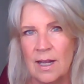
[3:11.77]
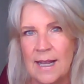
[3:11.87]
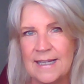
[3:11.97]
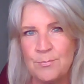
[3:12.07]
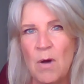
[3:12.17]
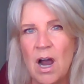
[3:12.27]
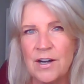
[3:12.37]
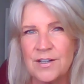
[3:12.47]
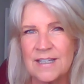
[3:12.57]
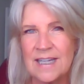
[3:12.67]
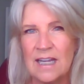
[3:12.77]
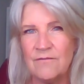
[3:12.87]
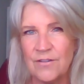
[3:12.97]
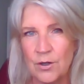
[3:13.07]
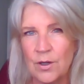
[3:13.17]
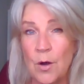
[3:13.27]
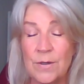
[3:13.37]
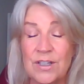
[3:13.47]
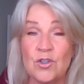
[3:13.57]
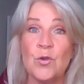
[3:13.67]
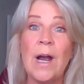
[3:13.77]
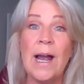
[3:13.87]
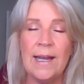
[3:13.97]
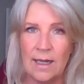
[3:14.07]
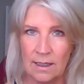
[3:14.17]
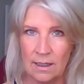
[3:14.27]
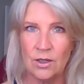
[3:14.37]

as Mars in Virgo is trining